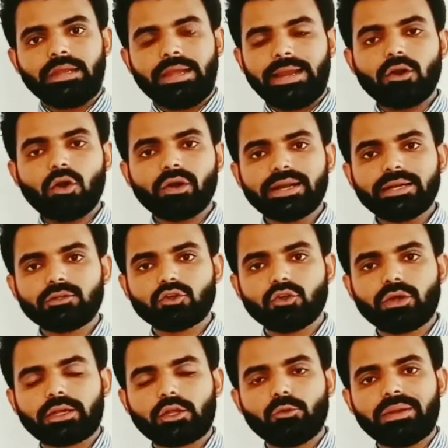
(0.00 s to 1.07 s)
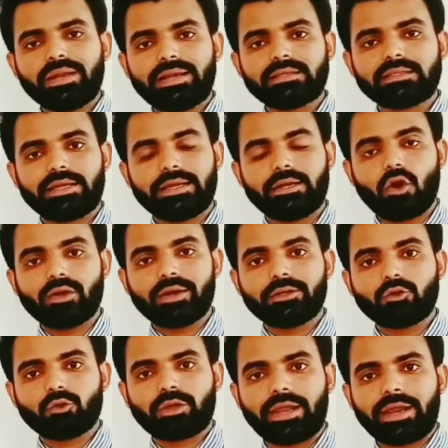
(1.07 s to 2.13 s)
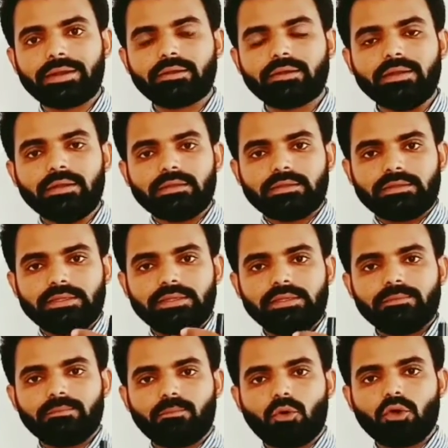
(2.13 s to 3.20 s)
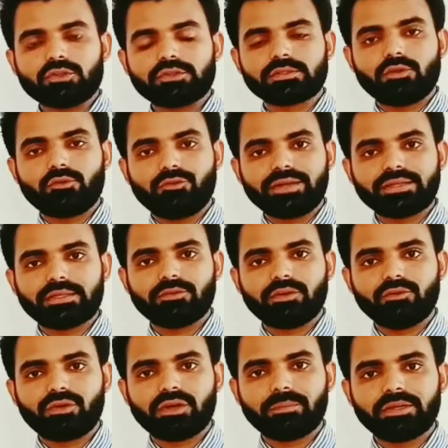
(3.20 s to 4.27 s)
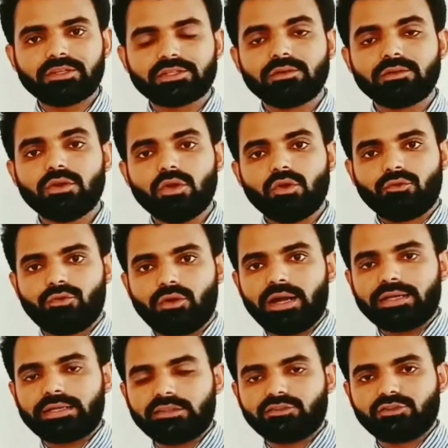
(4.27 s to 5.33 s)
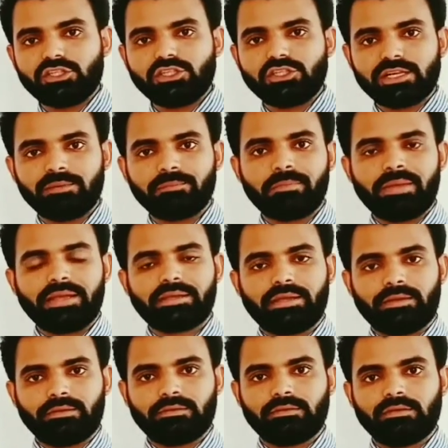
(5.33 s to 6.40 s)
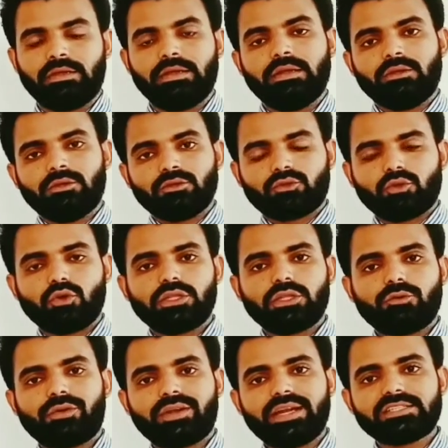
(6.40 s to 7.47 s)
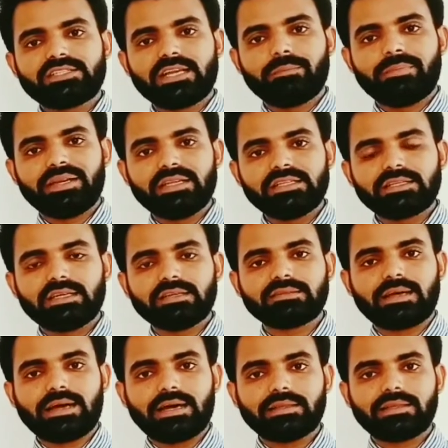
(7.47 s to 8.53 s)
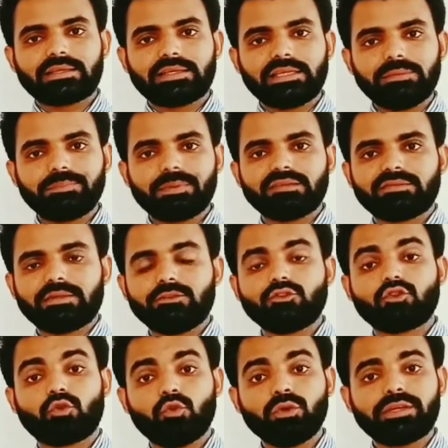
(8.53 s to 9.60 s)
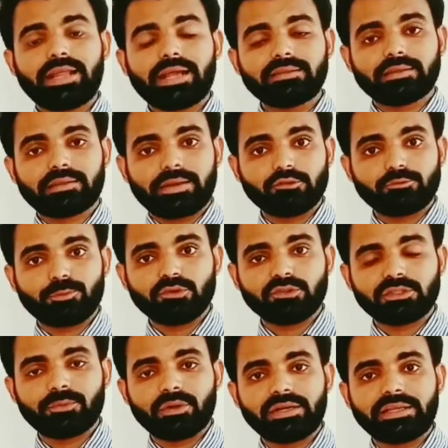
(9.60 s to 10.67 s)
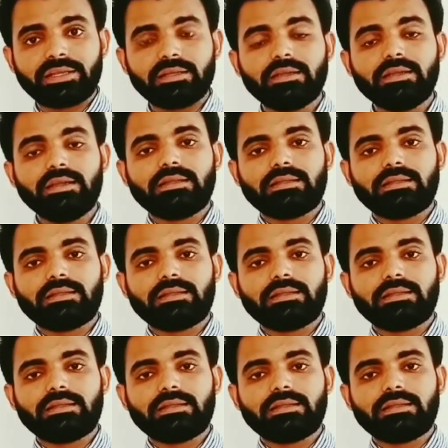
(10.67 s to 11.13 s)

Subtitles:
in order to accumulate, in order to get the most effective information for decision making. So the financial managers are the key persons who take the responsibility.